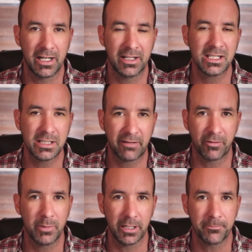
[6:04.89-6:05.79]
And that's like for
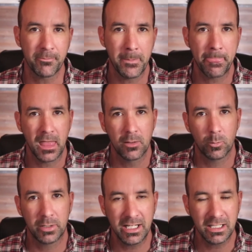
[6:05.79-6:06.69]
me.
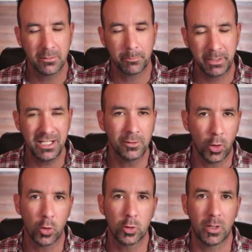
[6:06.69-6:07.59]
When I being
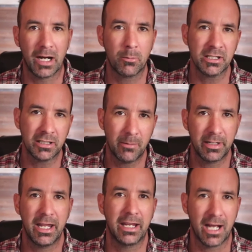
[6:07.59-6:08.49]
local, I want to come and
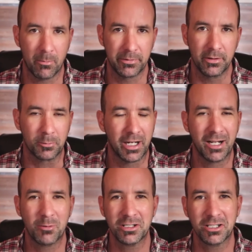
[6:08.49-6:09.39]
hang out with you, right? I
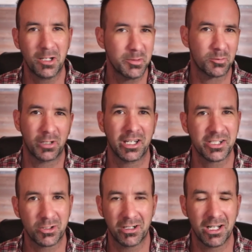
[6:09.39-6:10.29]
want to come to your
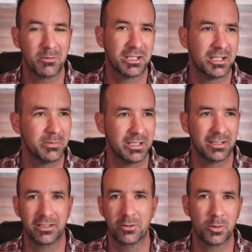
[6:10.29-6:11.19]
restaurant. I want to come
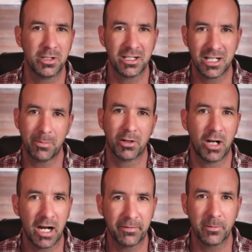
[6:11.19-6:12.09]
get, you know, go get a cup of
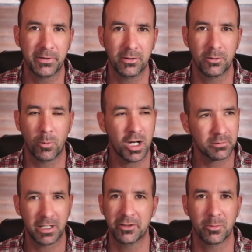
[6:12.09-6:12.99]
coffee with you, walk
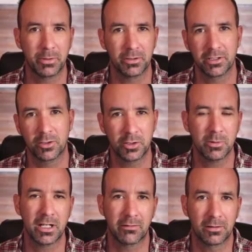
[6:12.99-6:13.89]
around your building, do
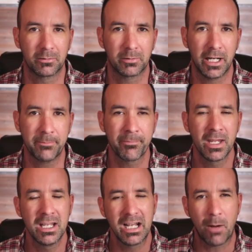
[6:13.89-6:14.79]
whatever, right?
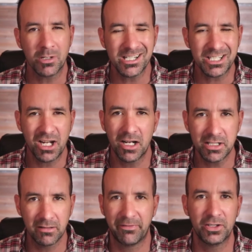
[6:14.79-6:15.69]
I want to touch
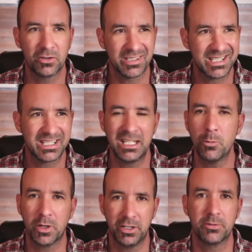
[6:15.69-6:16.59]
and feel and see
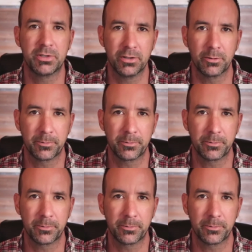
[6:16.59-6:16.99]
what you do.